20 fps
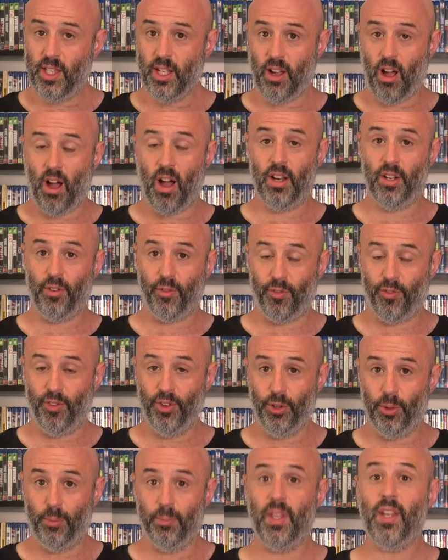the kind of
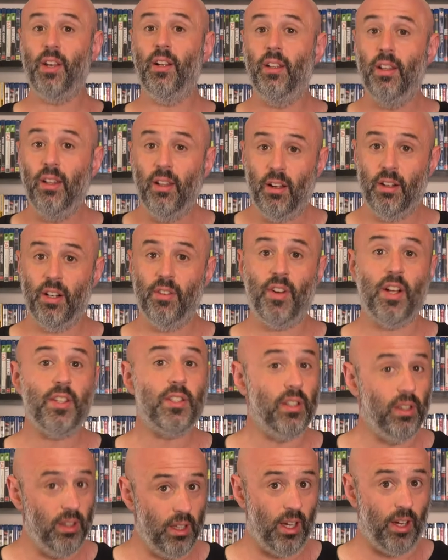film that a lot of
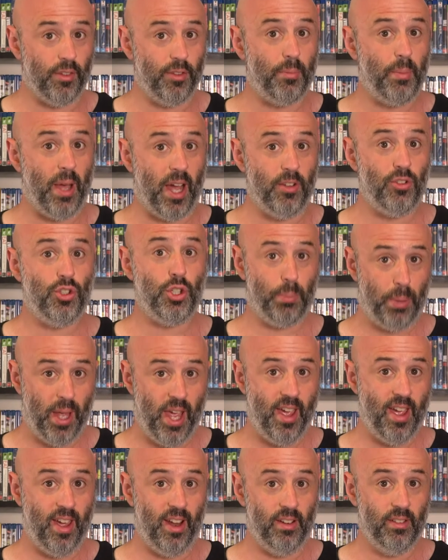us love about
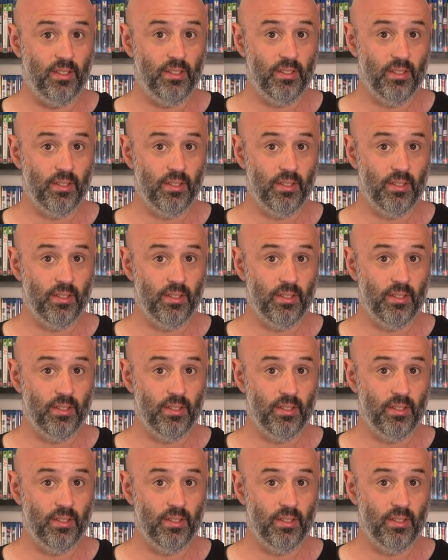Japan.